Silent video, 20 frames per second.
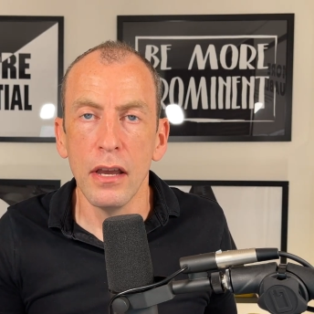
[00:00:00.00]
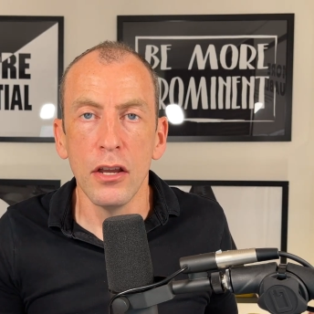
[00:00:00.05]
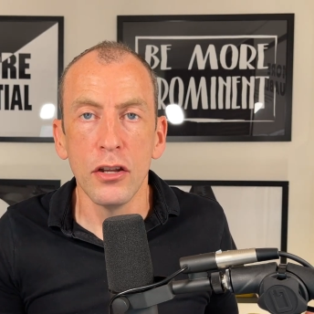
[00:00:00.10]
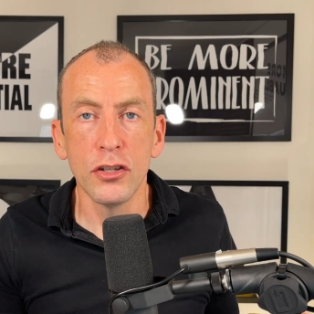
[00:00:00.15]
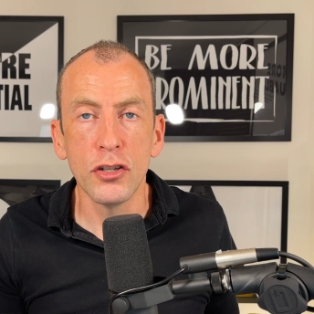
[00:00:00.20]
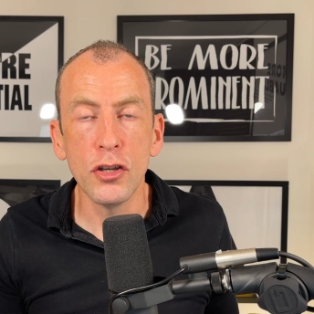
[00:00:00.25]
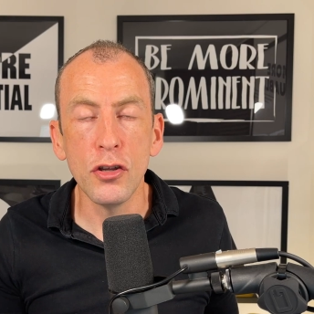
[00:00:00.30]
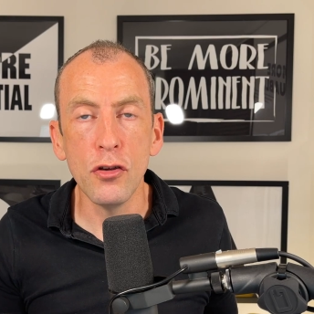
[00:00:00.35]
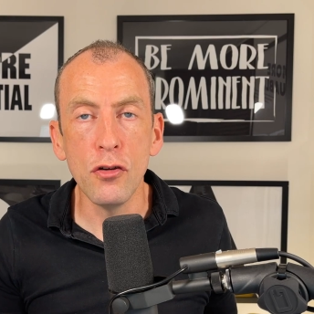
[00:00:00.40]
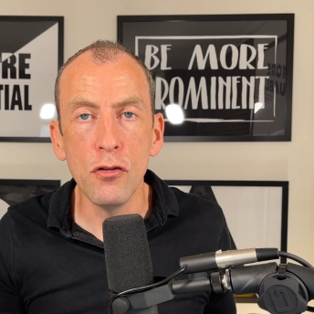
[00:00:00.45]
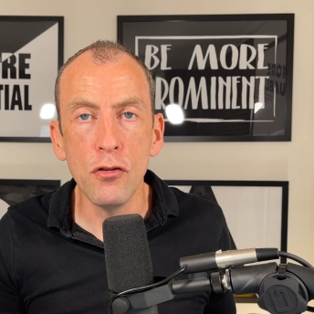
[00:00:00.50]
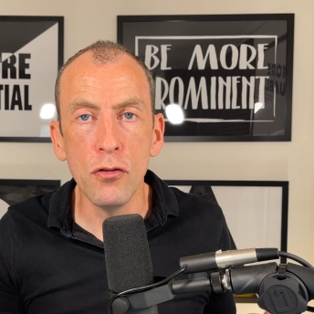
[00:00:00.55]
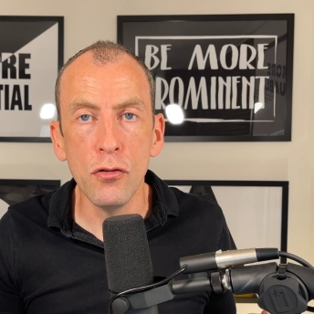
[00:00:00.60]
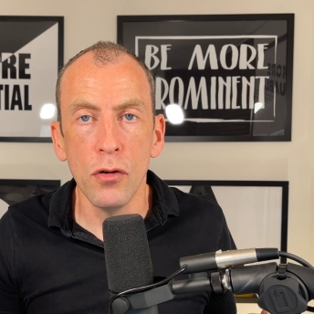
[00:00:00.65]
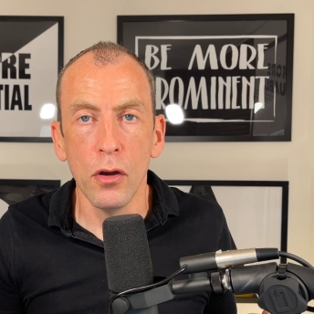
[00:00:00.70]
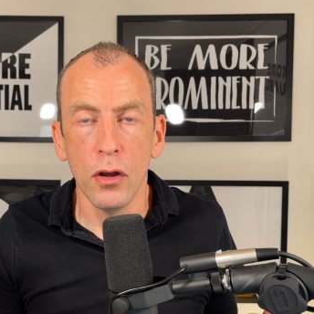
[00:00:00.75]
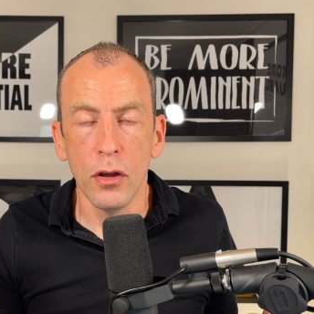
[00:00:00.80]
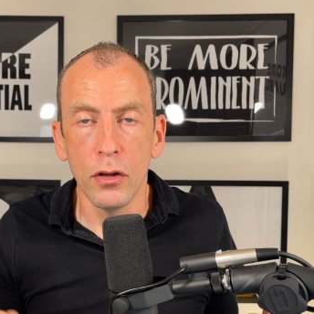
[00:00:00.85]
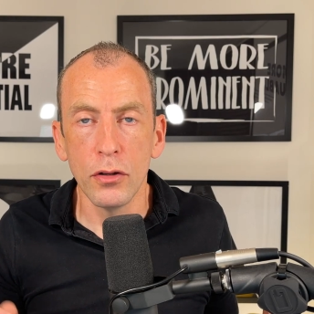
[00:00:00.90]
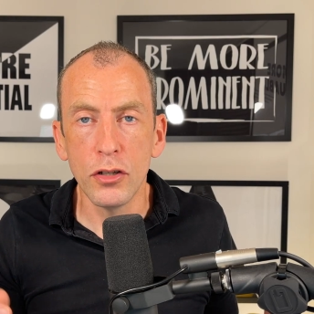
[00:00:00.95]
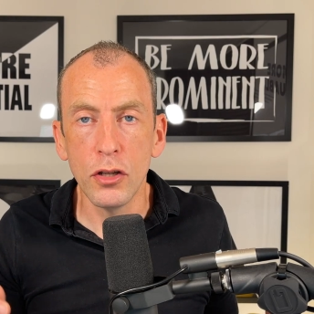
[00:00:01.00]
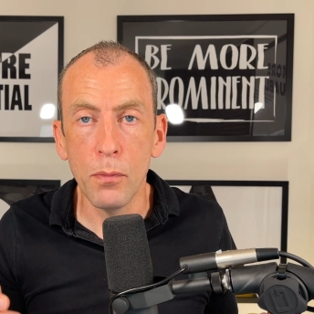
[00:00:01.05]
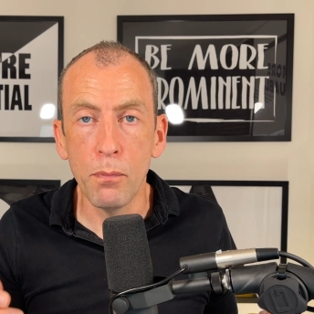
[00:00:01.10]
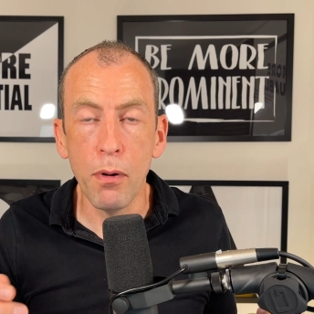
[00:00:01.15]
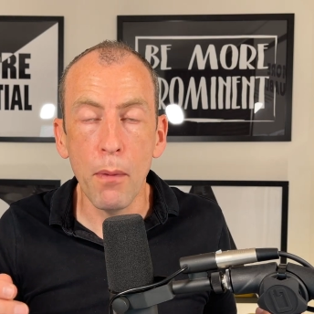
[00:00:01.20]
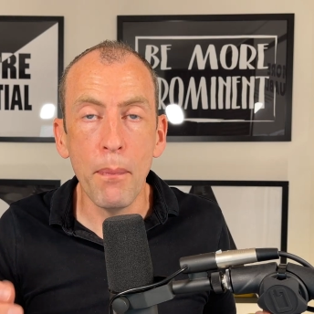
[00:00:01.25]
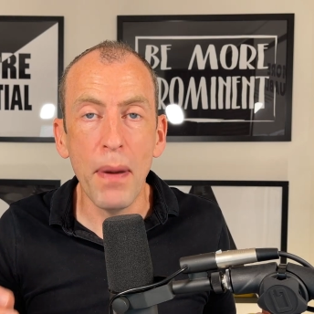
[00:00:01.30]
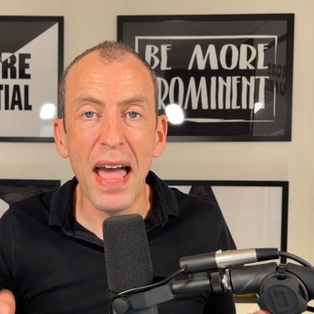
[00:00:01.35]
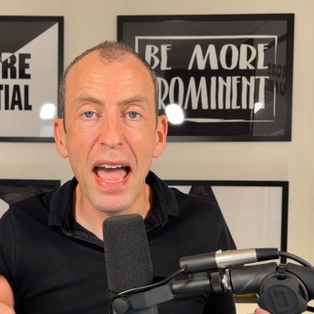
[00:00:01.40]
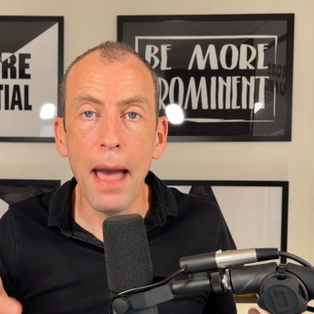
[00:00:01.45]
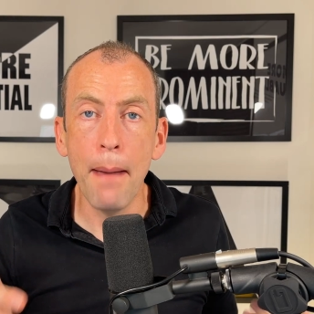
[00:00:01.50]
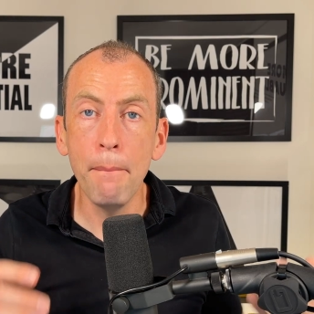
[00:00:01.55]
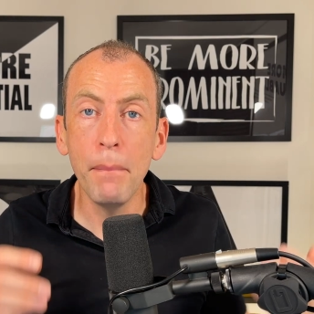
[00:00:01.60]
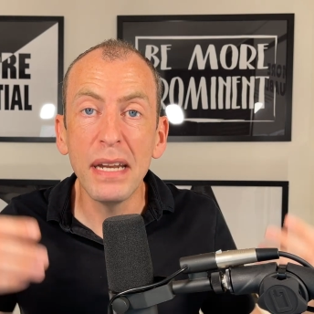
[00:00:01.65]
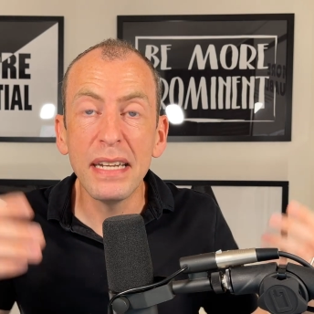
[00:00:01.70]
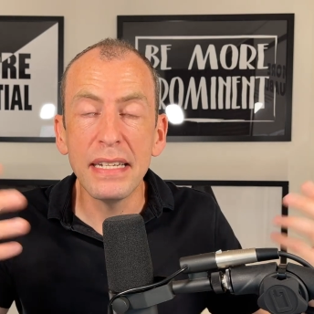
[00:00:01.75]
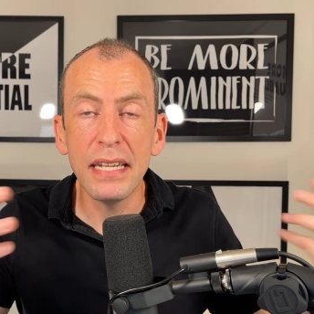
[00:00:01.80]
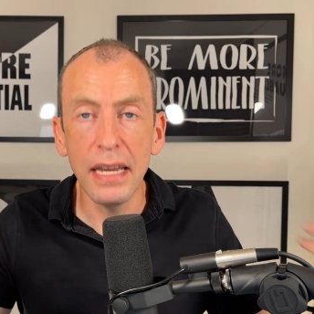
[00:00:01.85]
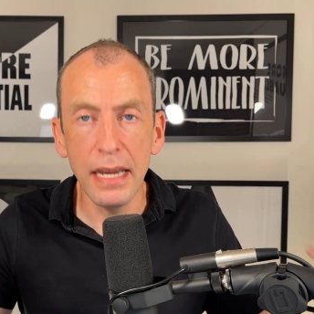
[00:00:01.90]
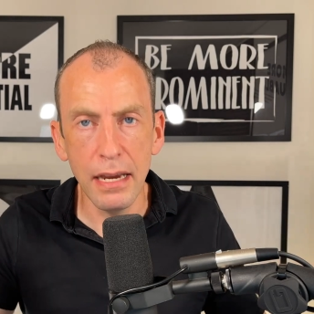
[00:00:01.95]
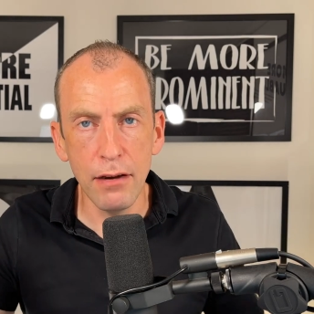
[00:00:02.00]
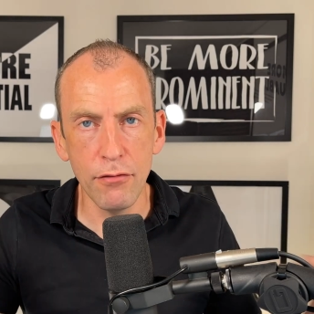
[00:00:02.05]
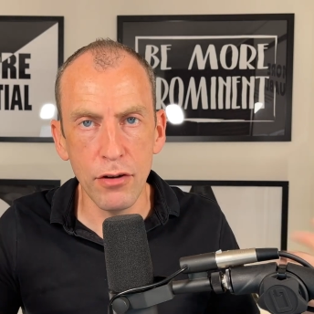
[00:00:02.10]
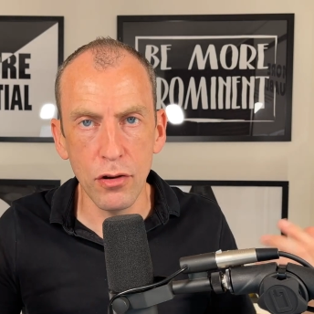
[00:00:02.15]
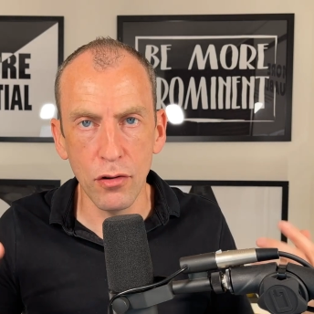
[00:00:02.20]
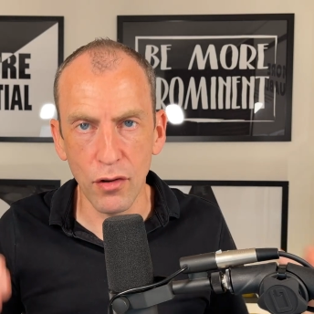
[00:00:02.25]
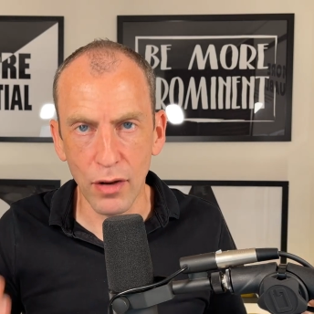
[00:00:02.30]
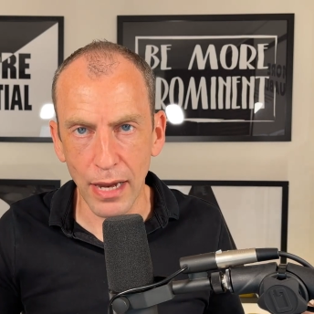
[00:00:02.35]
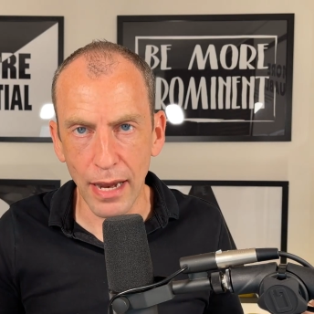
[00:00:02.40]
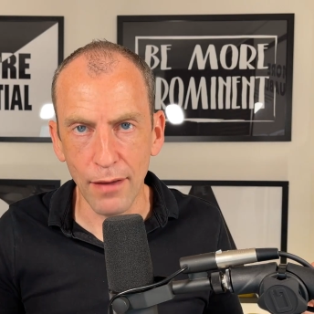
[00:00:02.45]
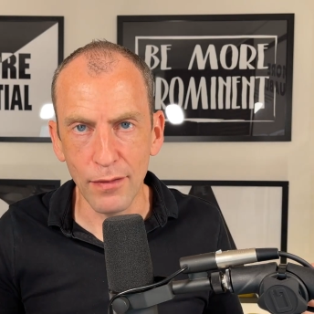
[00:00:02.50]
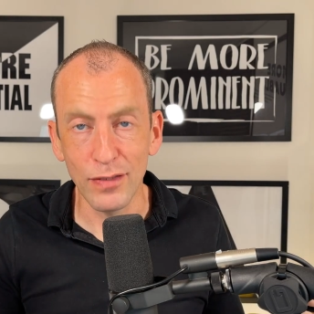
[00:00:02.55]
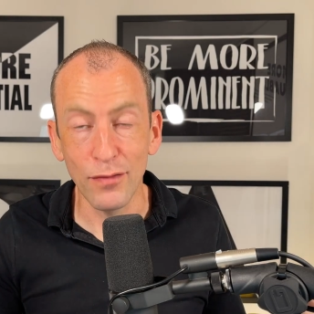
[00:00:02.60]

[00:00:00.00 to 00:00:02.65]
to to prepare material gifts,